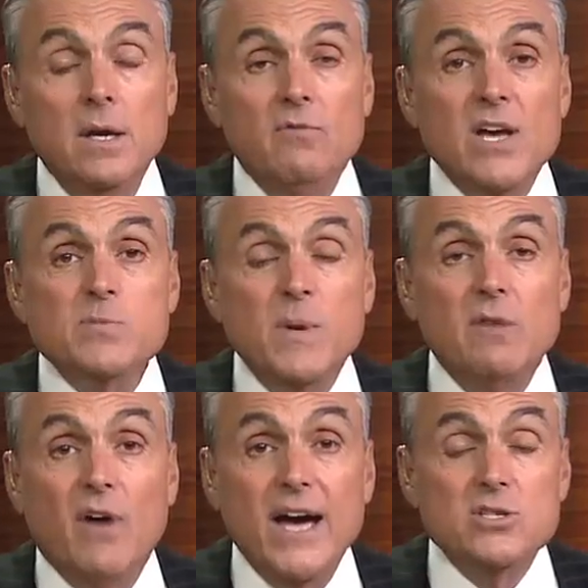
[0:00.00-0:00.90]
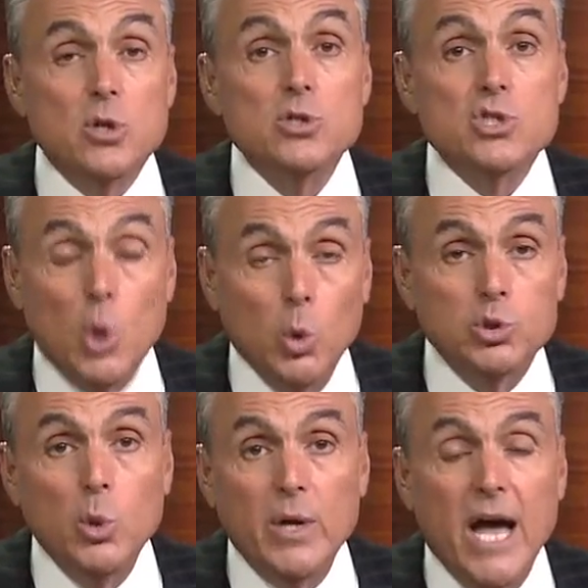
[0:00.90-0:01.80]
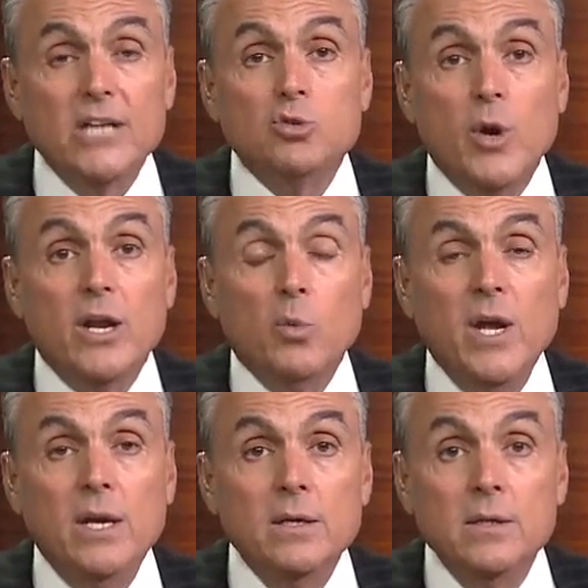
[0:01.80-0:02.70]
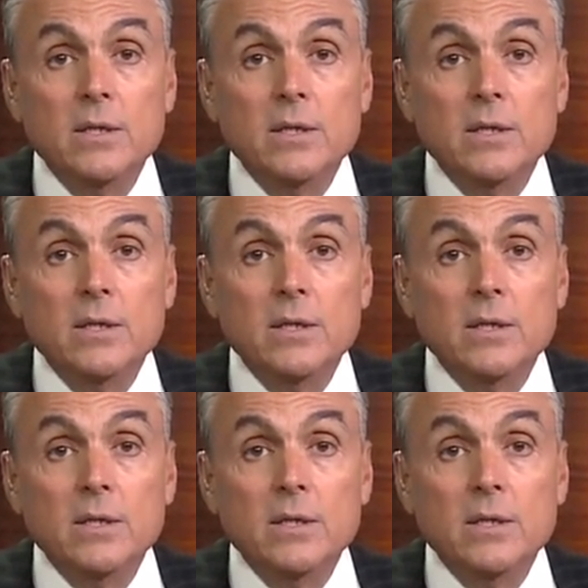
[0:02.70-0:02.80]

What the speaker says: investment advisor sold you a non-traded REIT,